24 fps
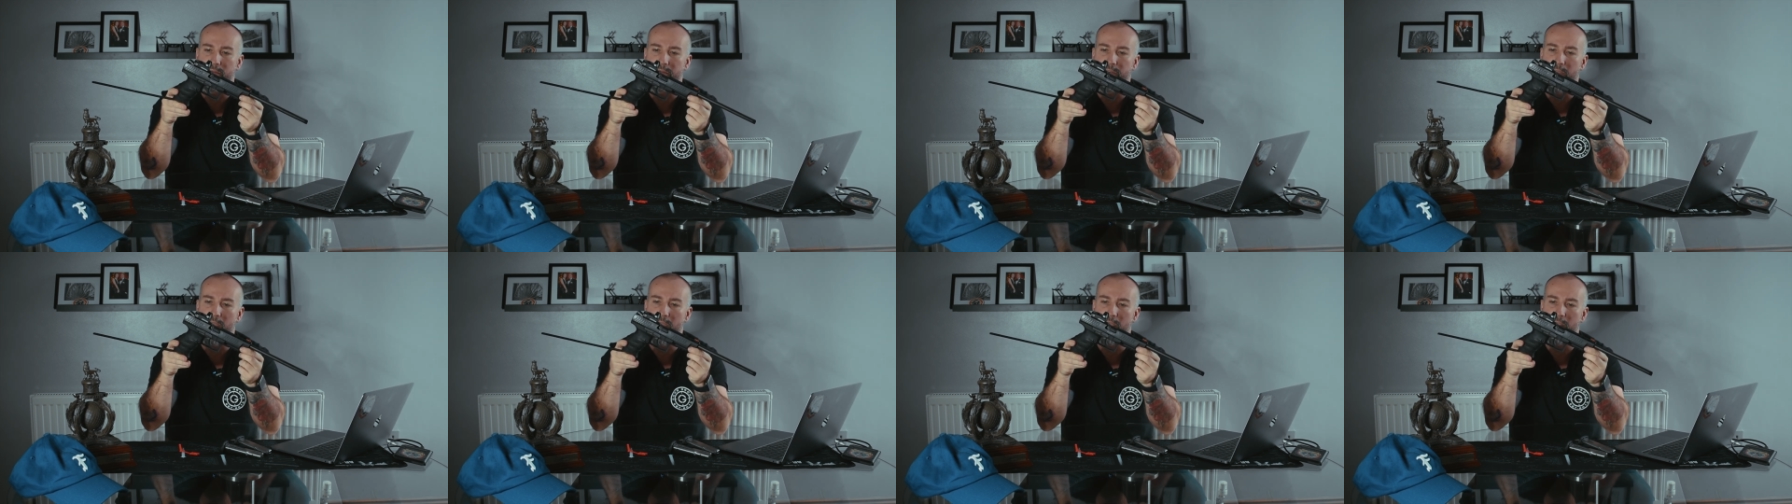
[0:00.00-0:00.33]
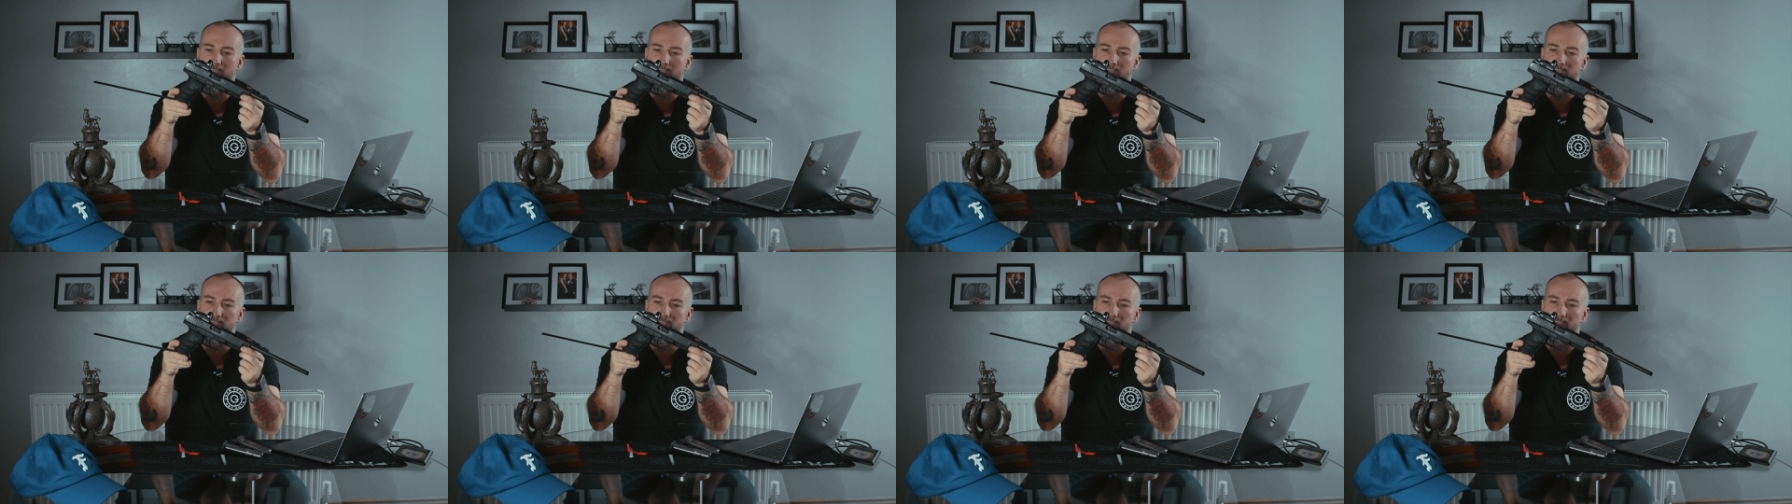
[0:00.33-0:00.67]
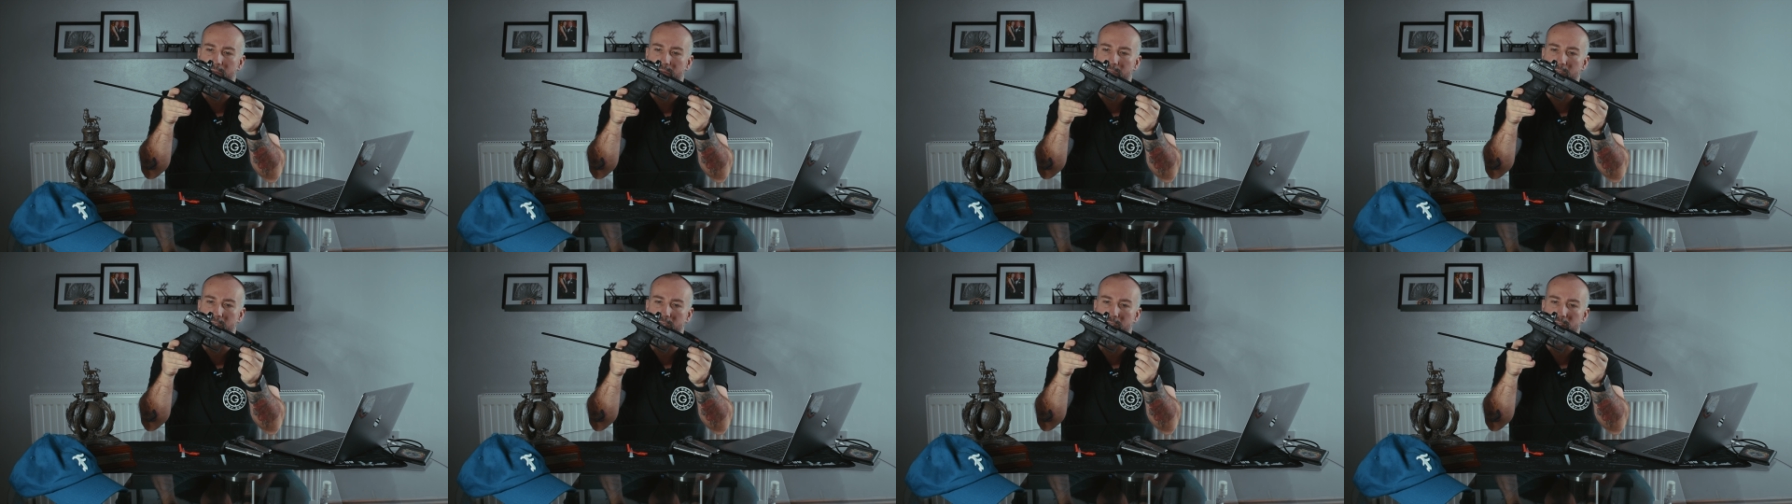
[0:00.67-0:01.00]
variant
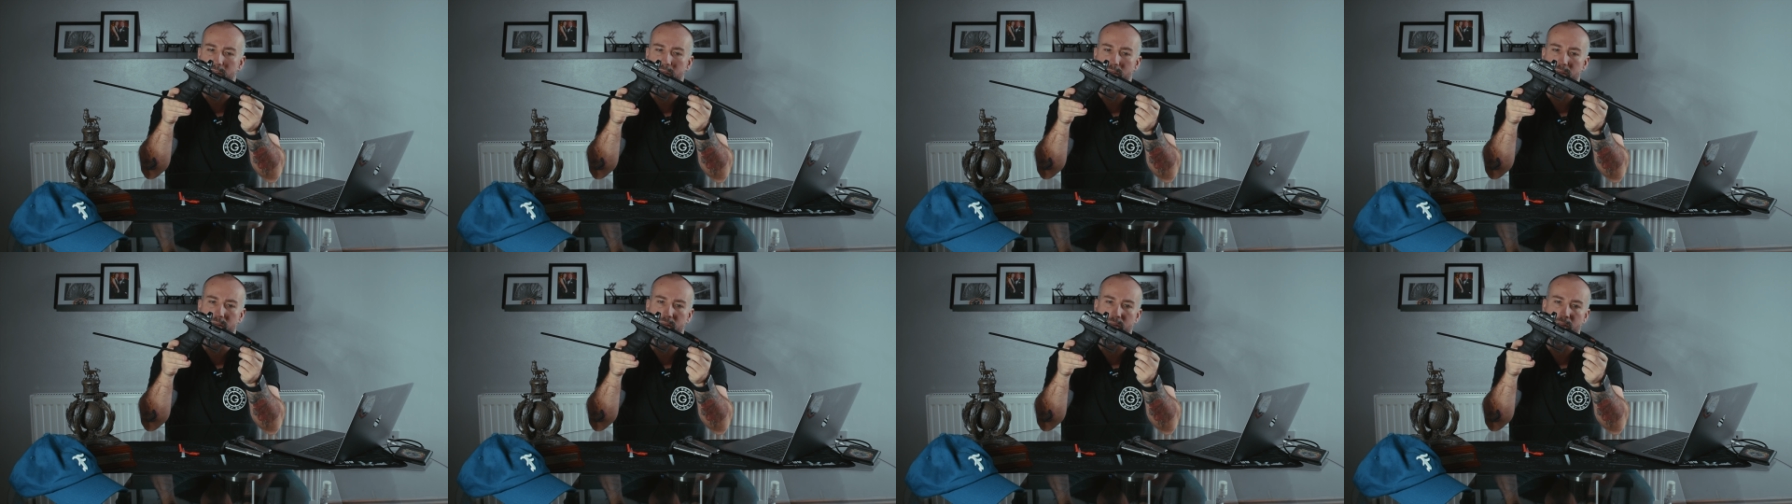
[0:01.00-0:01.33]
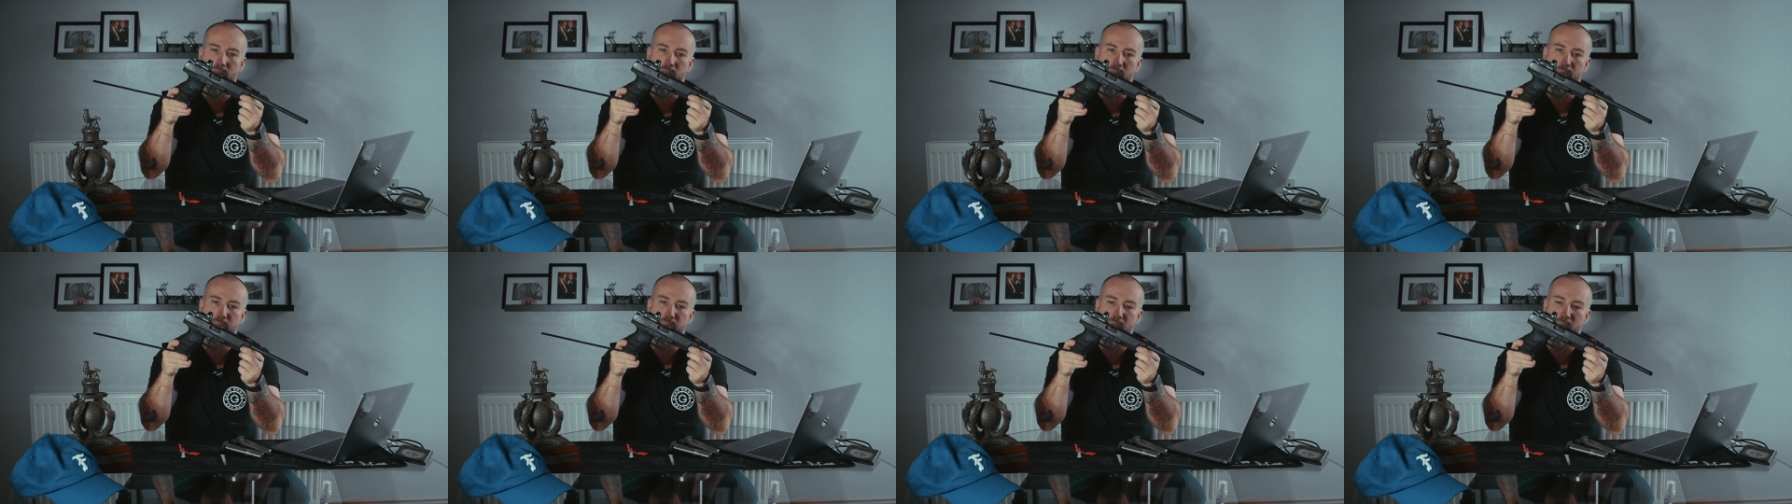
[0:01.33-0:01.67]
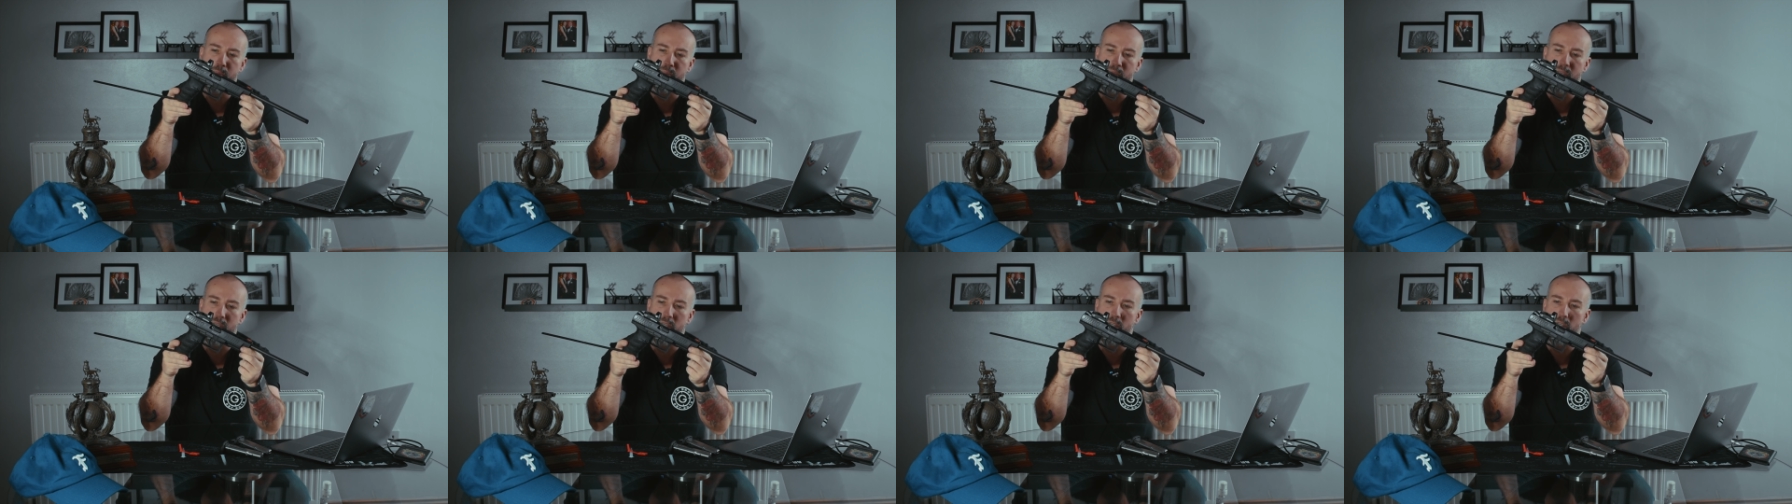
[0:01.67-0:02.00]
of the
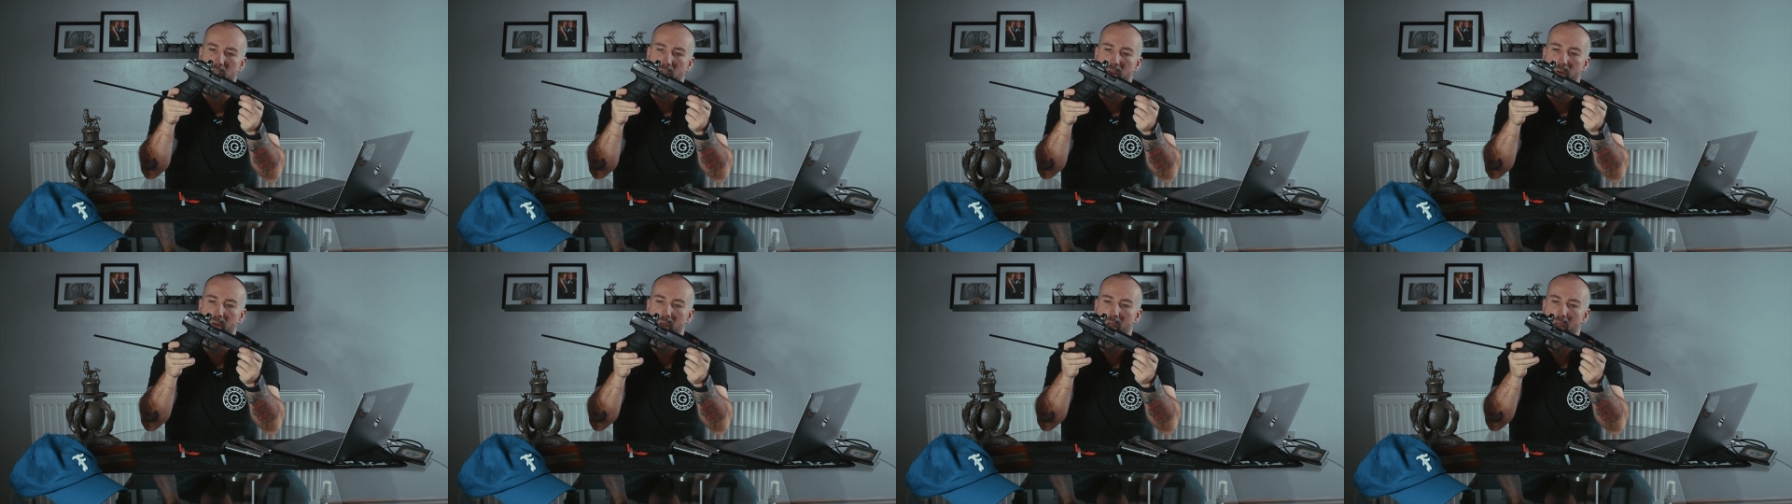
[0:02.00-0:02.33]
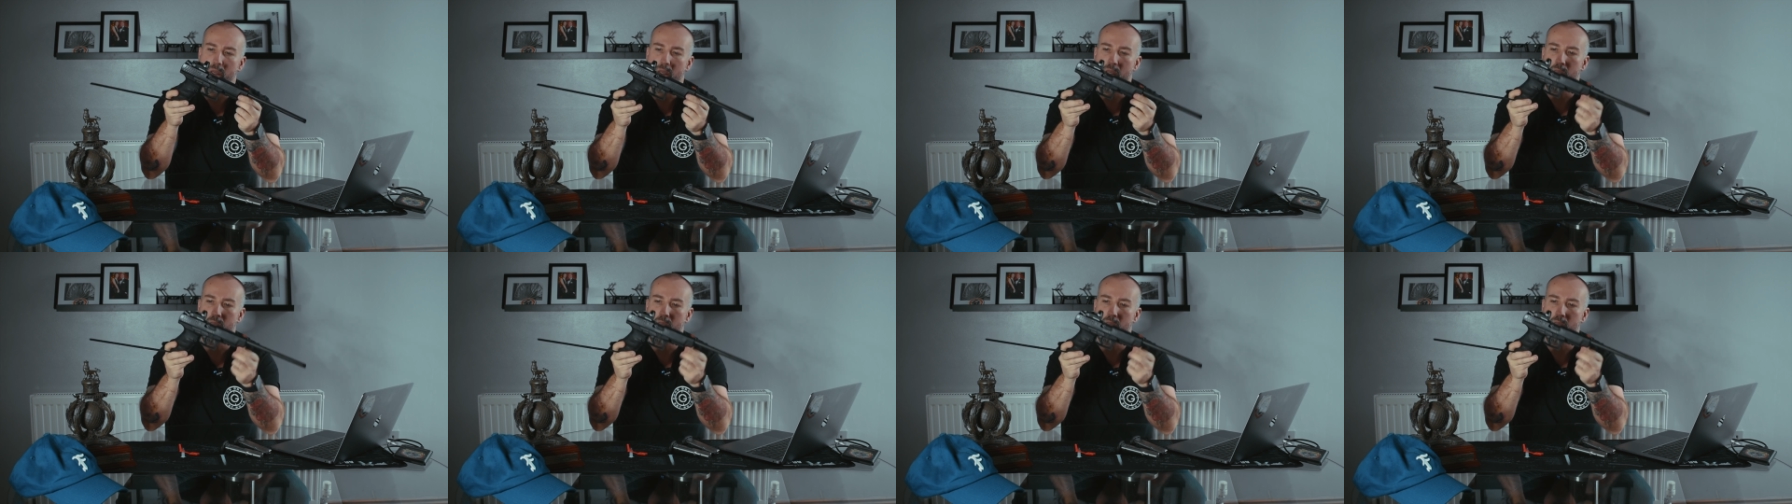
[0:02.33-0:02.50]
PPQ.